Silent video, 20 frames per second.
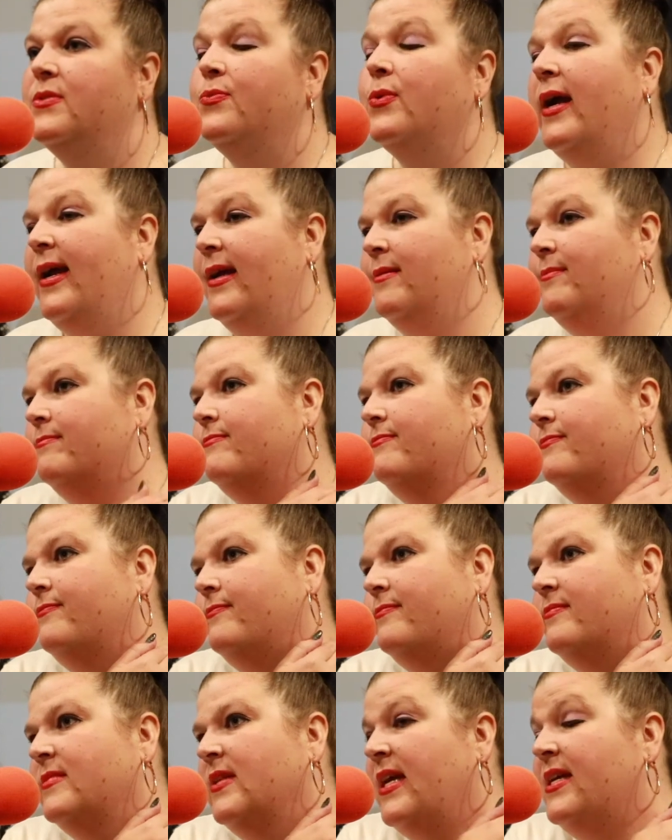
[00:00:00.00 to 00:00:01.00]
Right.
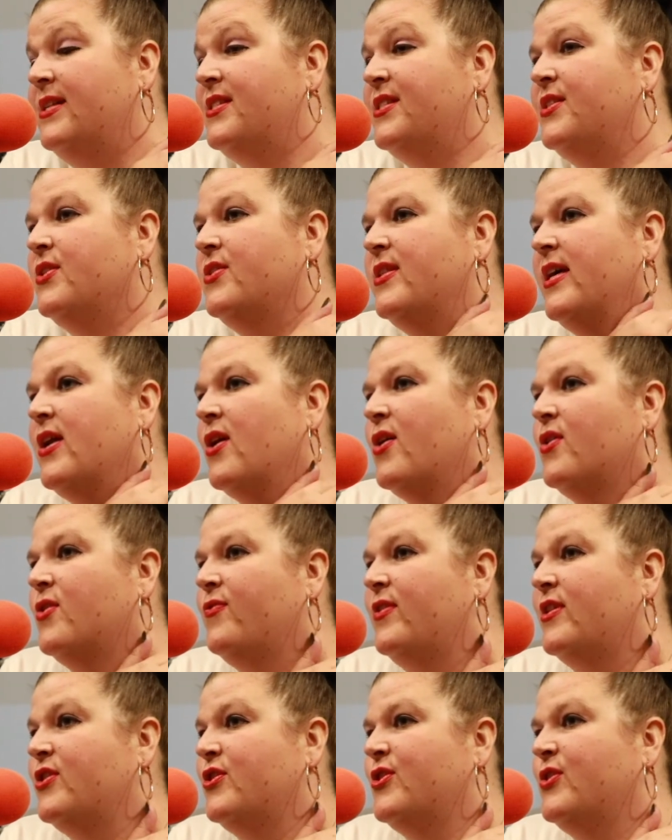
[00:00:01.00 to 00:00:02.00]
It's still that
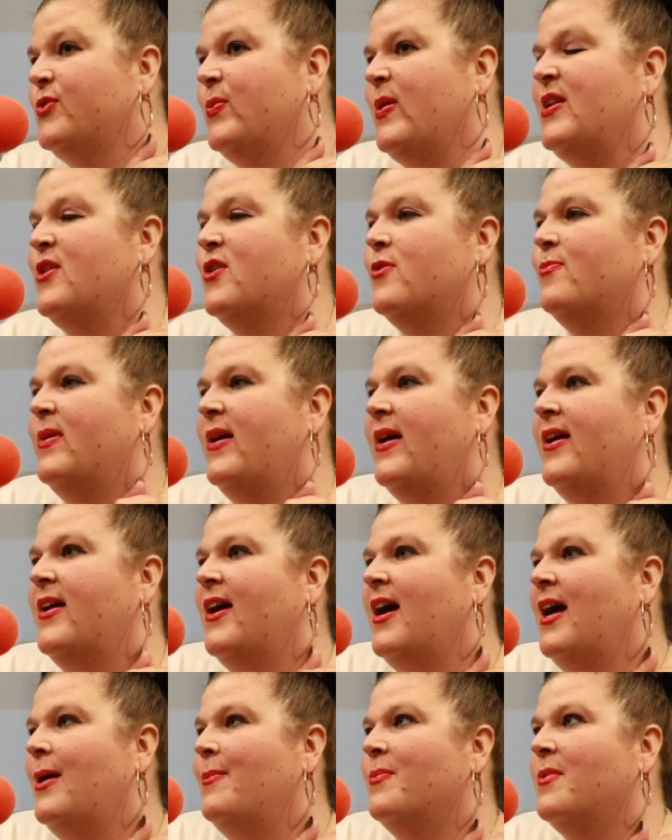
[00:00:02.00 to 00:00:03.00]
artificial sweetener, but
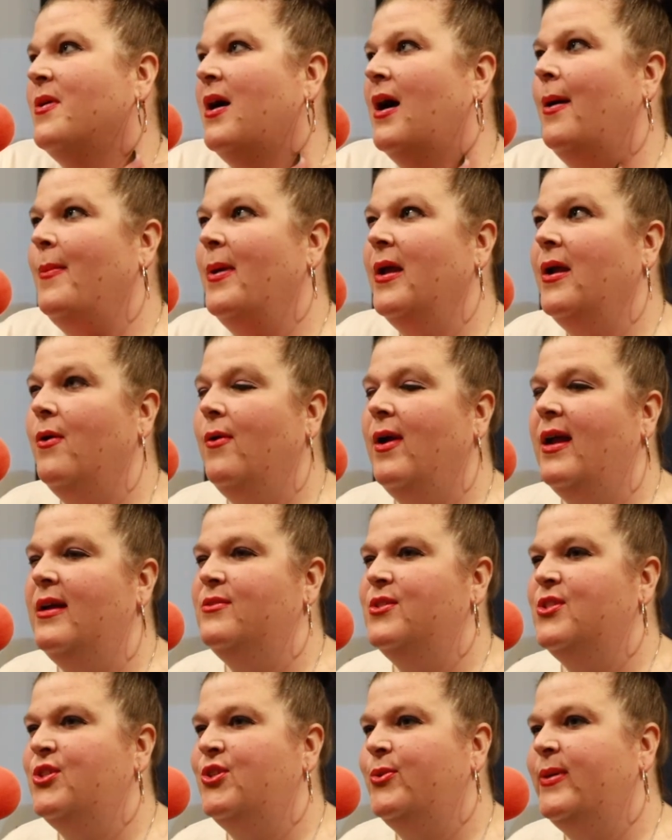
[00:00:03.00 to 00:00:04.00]
I'm coming
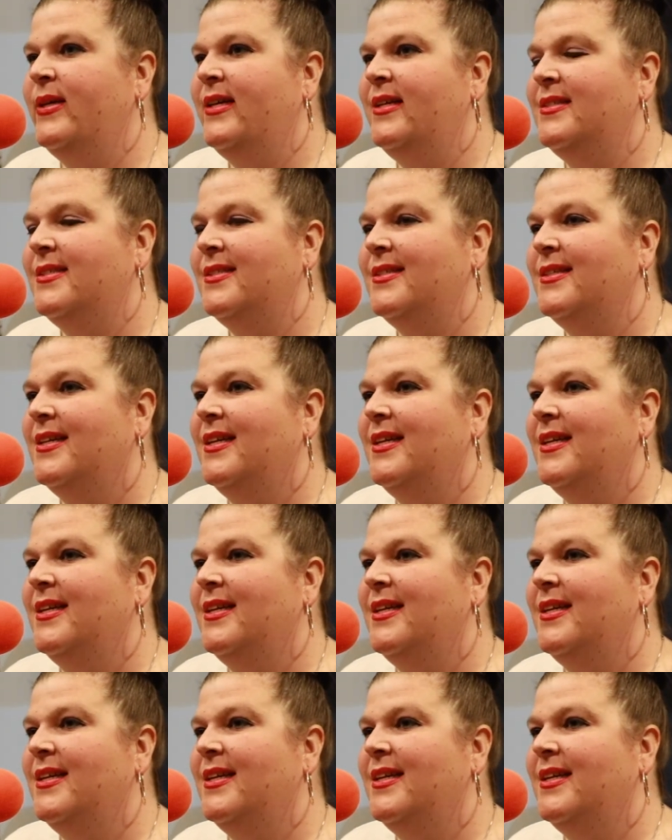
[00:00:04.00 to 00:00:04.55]
around to it